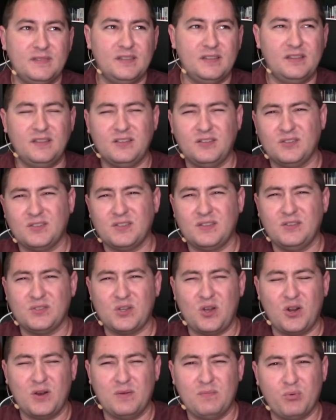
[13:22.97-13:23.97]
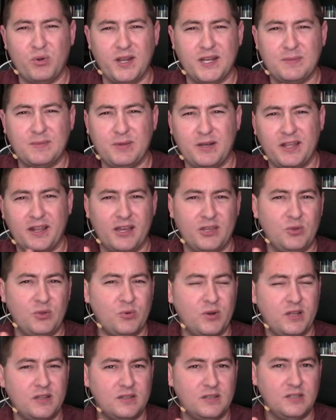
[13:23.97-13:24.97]
There's a hard break depending on how you
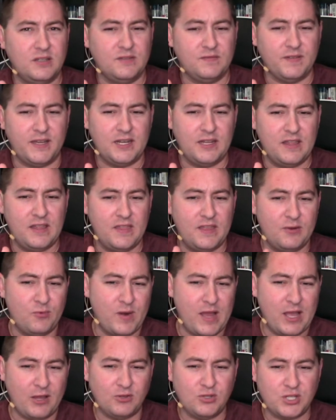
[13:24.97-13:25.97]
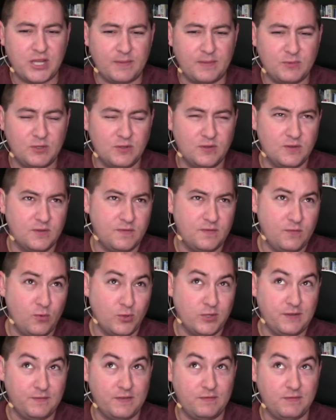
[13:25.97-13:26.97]
want to define it. And then around chapter
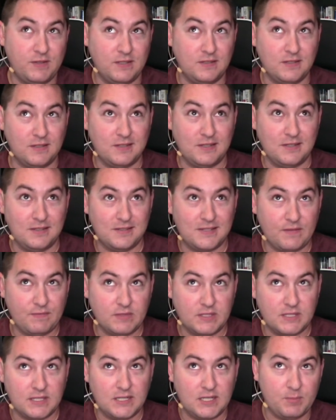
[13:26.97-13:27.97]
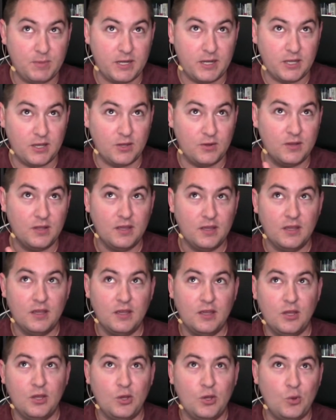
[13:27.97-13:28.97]
14, 15, 16, 17, depending on
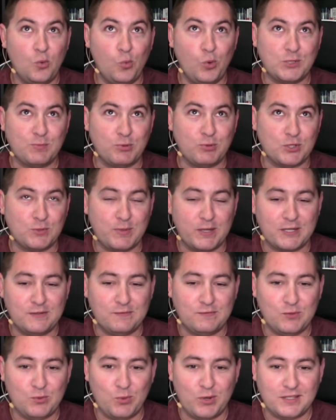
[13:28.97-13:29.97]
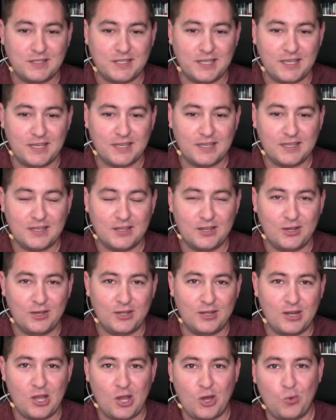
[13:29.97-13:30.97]
which perspective you want to take
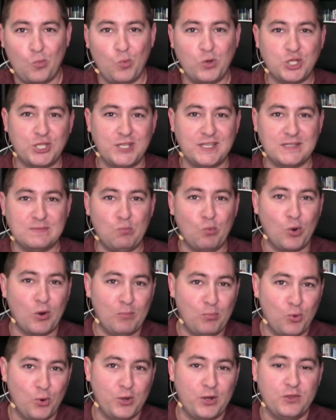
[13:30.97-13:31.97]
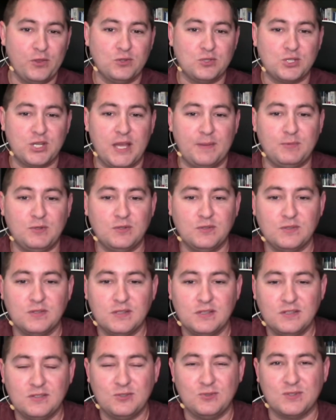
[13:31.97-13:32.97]
on which thing's more important in those chapters.
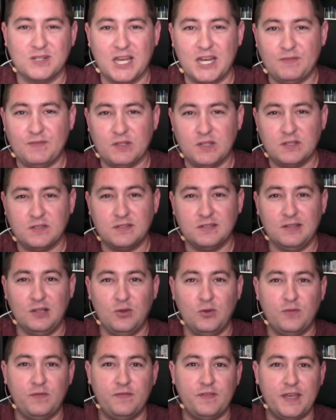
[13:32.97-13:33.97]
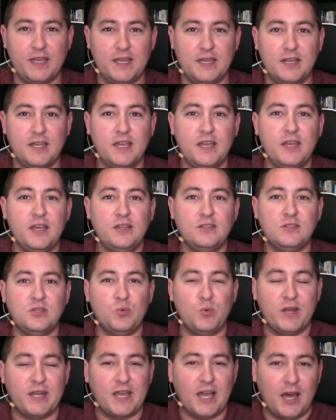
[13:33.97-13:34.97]
So it's kind of a slow fade to
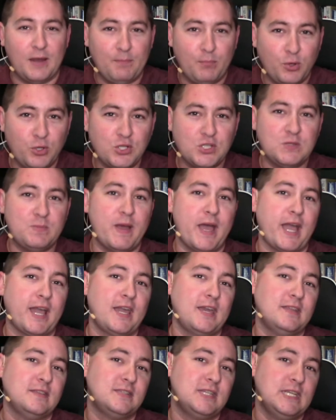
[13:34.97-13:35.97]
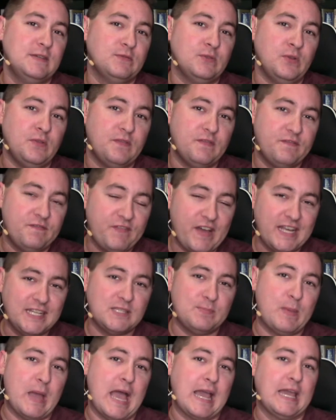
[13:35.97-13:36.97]
when God pushes back against evil, fights
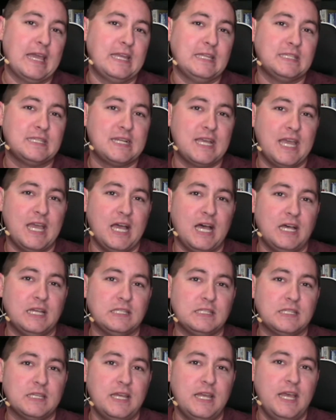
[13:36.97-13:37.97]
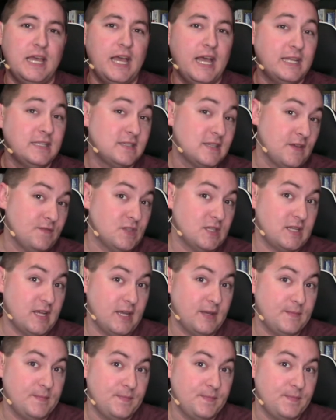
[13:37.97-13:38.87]
back against chaos, and saves the day.